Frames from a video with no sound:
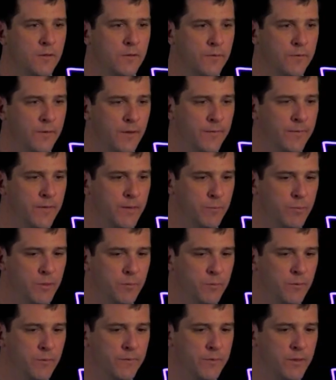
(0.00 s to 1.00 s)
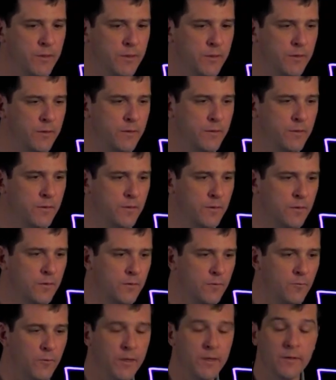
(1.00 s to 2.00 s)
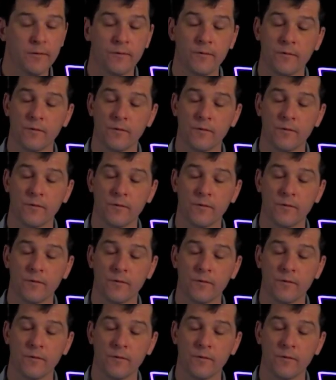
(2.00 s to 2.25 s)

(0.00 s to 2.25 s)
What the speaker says: Suddenly people needed ways